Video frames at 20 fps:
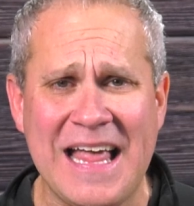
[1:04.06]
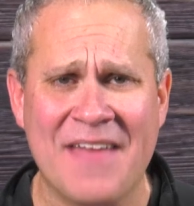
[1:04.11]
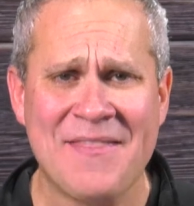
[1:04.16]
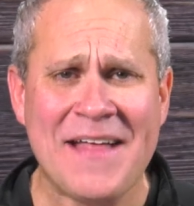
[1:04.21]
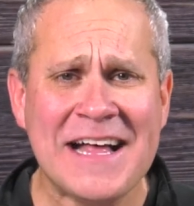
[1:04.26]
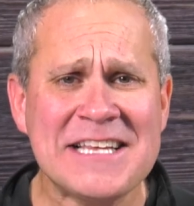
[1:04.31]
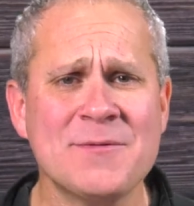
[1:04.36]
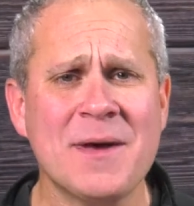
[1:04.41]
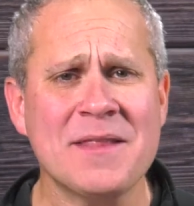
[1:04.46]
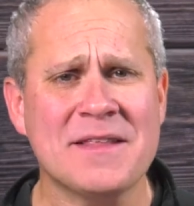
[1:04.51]
And
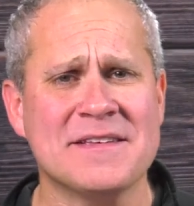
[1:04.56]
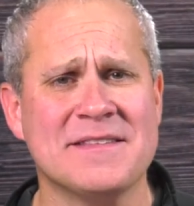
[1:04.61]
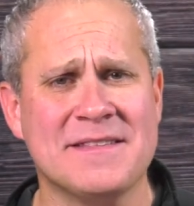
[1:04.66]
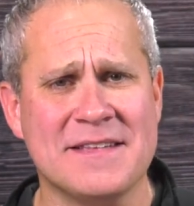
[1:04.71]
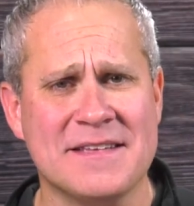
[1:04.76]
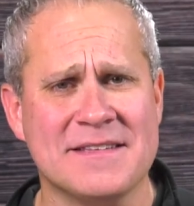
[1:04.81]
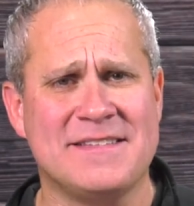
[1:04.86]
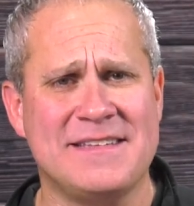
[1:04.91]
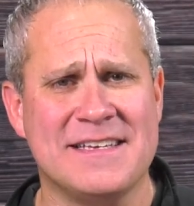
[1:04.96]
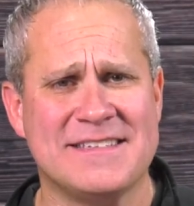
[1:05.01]
that's why
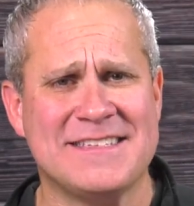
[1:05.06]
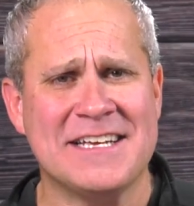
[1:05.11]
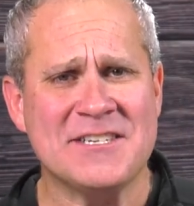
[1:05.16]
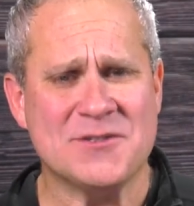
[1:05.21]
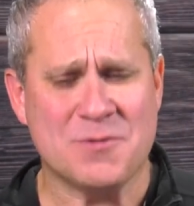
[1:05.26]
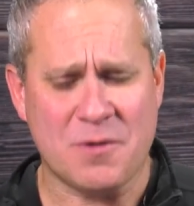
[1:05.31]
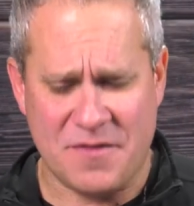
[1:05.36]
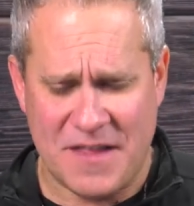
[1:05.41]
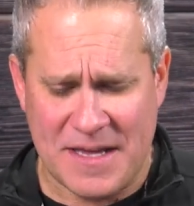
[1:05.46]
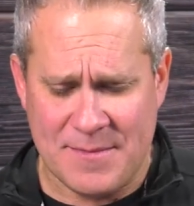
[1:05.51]
the
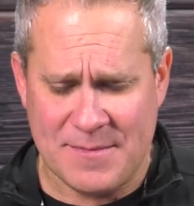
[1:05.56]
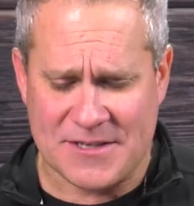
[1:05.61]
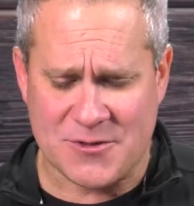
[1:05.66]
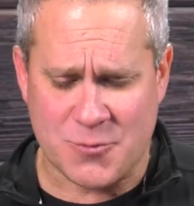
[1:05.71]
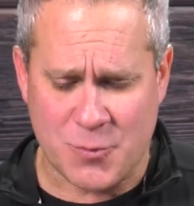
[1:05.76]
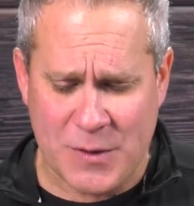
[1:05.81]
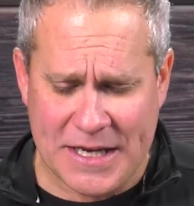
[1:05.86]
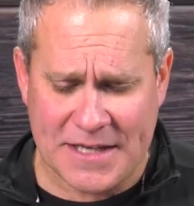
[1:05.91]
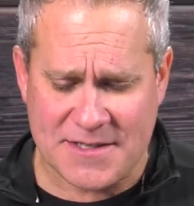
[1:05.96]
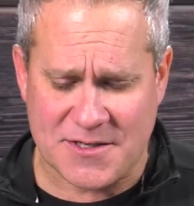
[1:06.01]
central theme of
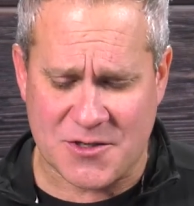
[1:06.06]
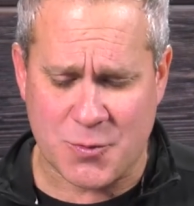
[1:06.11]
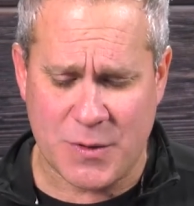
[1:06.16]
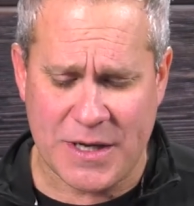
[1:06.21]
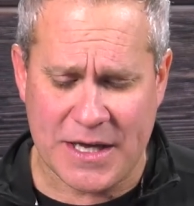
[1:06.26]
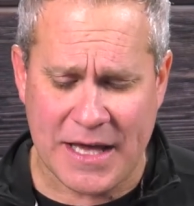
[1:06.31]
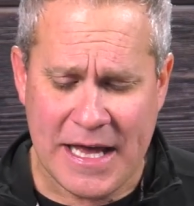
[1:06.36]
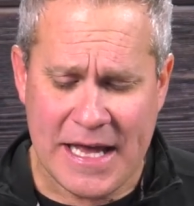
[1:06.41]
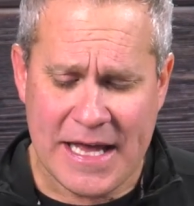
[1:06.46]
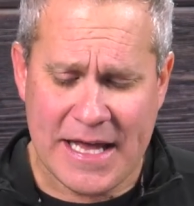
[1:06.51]
these readings this
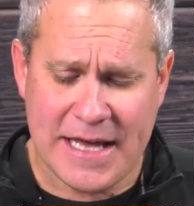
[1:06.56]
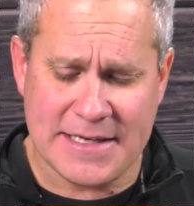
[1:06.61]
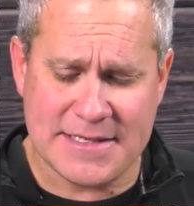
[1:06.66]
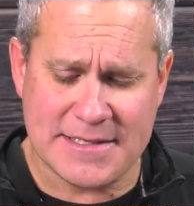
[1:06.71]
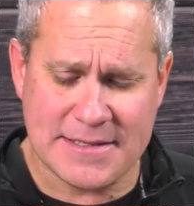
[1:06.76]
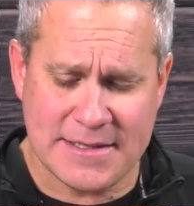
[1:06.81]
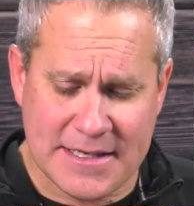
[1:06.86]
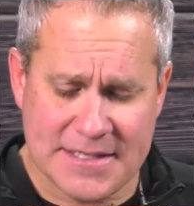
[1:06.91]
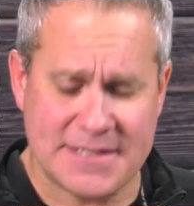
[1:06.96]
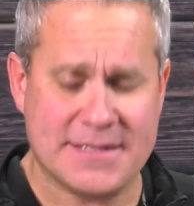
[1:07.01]
week
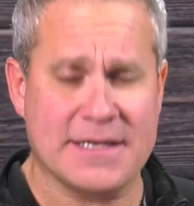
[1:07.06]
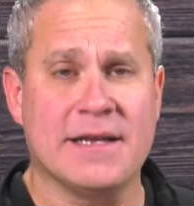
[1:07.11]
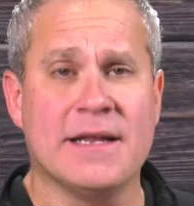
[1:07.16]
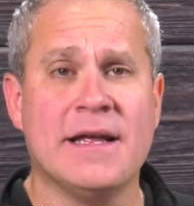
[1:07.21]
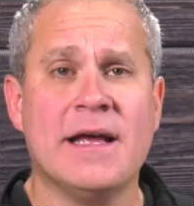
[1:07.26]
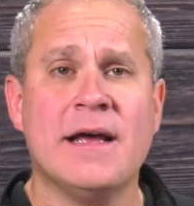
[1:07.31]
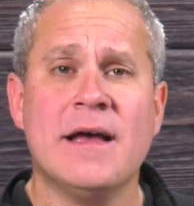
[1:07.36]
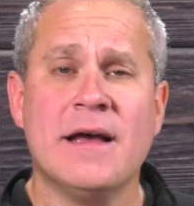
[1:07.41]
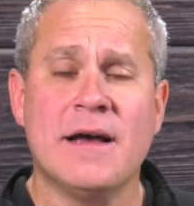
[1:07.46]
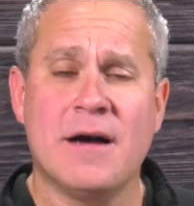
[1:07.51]
is, listen,
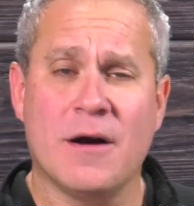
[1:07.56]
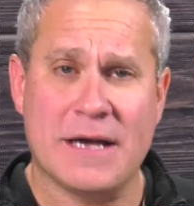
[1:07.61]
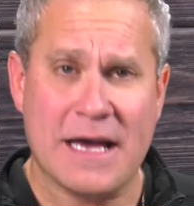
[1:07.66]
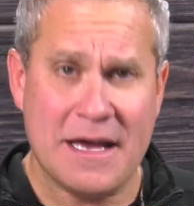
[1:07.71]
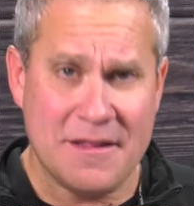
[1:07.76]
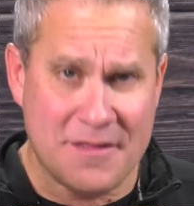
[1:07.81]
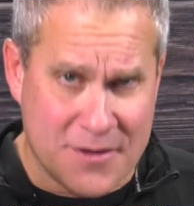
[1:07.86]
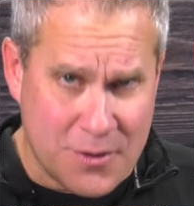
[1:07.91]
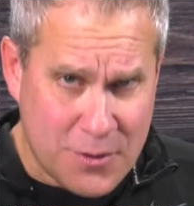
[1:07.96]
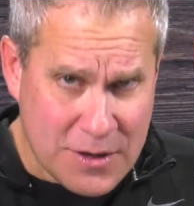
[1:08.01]

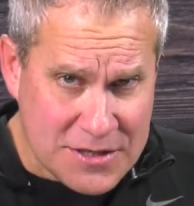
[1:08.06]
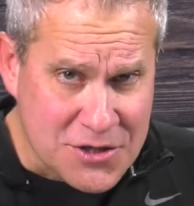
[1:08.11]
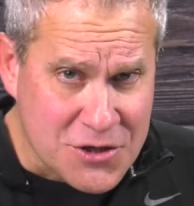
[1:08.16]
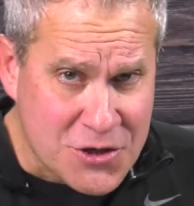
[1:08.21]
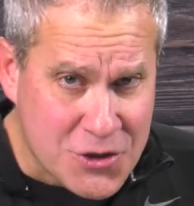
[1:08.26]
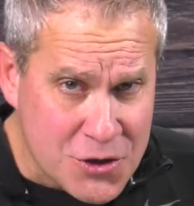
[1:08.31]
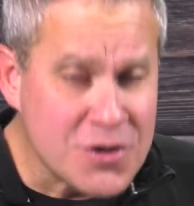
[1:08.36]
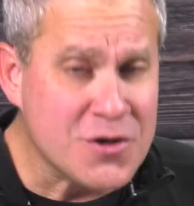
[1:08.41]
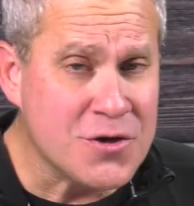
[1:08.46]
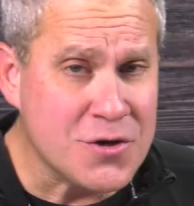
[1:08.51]
okay, there is
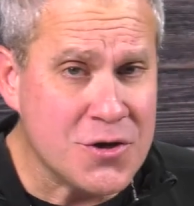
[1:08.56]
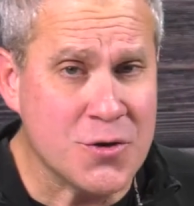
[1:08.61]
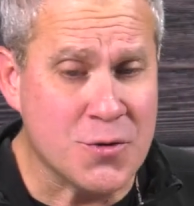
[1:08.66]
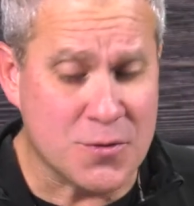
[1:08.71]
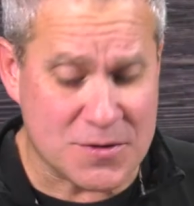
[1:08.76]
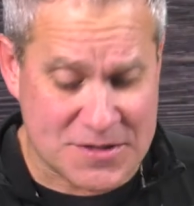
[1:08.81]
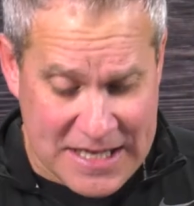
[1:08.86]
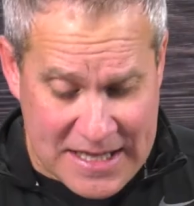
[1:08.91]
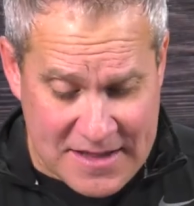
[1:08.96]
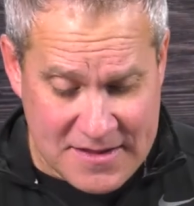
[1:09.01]
good
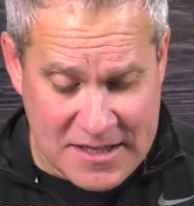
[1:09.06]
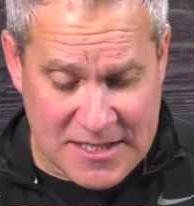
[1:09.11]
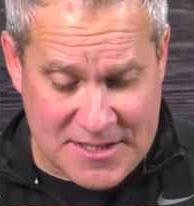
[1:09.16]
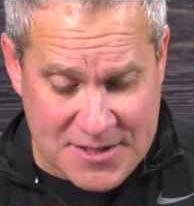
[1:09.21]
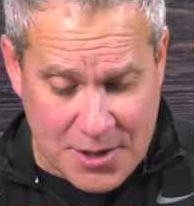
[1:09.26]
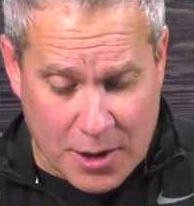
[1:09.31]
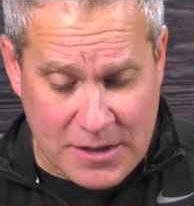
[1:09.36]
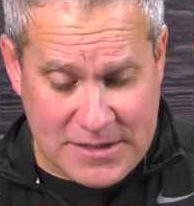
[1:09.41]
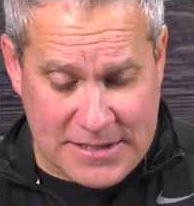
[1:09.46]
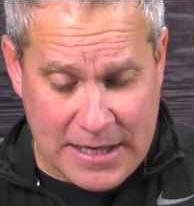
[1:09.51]
news. In these
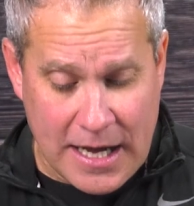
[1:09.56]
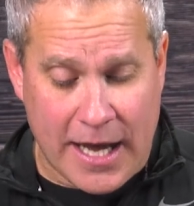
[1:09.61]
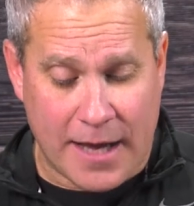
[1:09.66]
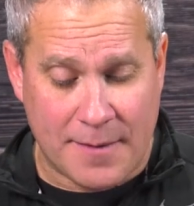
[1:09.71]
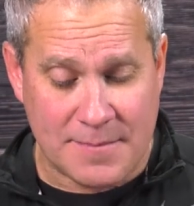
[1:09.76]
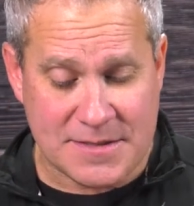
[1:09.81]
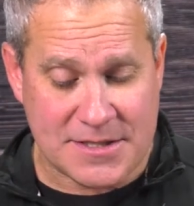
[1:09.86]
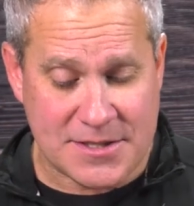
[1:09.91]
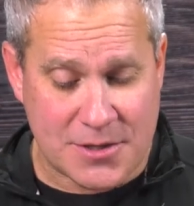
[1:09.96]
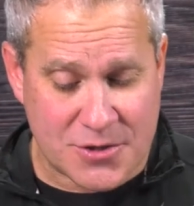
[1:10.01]
dark
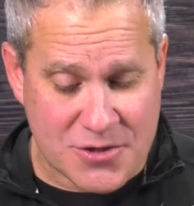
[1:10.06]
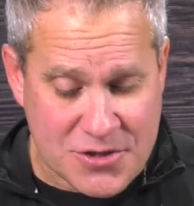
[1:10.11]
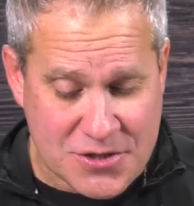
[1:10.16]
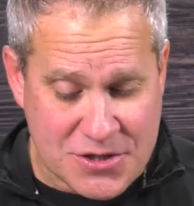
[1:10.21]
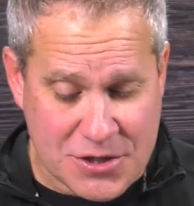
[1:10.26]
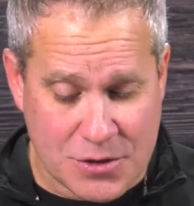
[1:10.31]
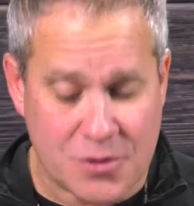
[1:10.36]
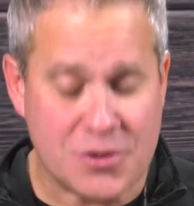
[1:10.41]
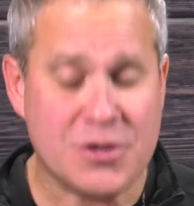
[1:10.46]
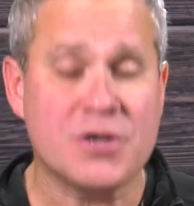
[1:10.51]
times, there's
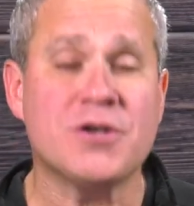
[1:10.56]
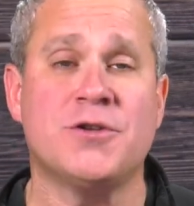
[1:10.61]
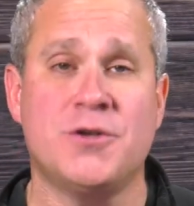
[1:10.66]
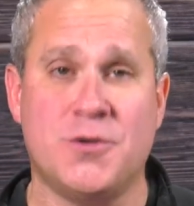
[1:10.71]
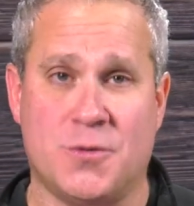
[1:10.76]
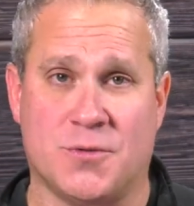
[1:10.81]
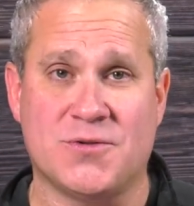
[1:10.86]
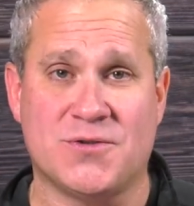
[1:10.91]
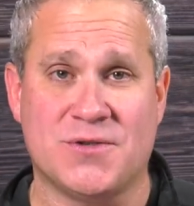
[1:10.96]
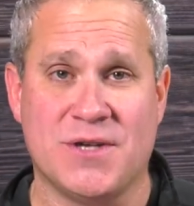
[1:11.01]
still good
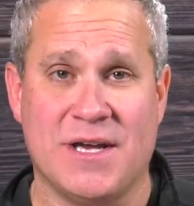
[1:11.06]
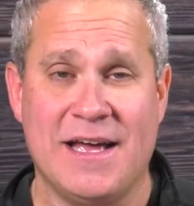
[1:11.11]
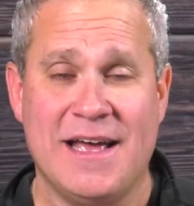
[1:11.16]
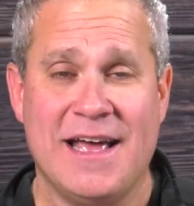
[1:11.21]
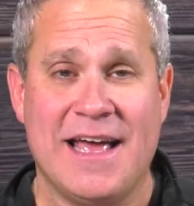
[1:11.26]
news.